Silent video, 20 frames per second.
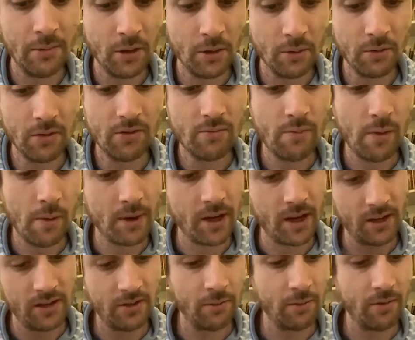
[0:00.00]
mule. Remember,
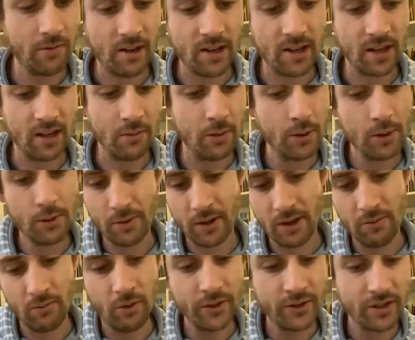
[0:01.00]
he shouldn't be riding a mule, but
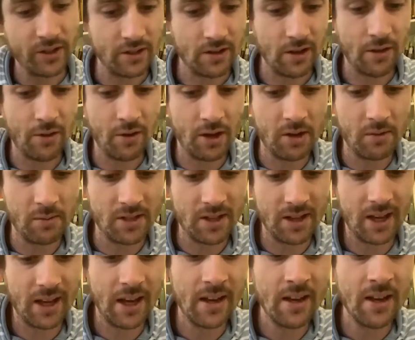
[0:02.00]
he was because he thought he was
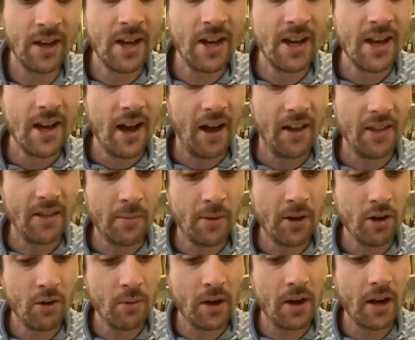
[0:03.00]
the king. And the
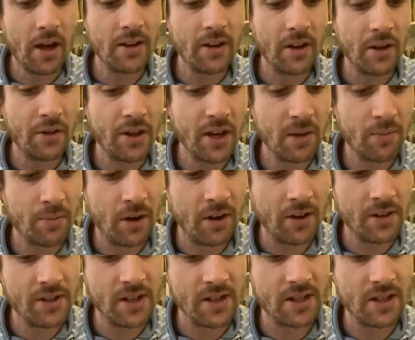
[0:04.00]
mule went under thick
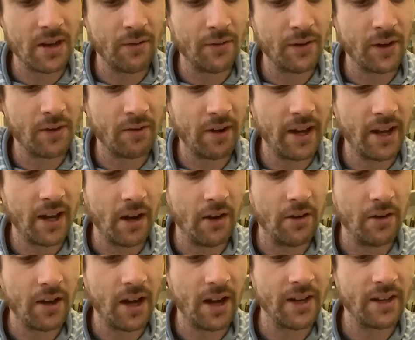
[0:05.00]
branches of a great
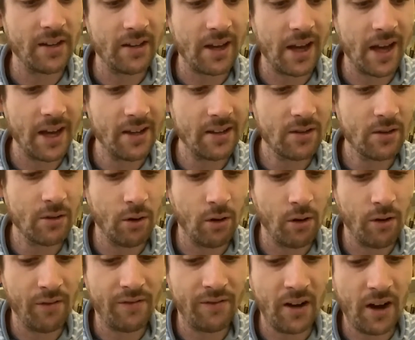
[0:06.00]
oak, and his head caught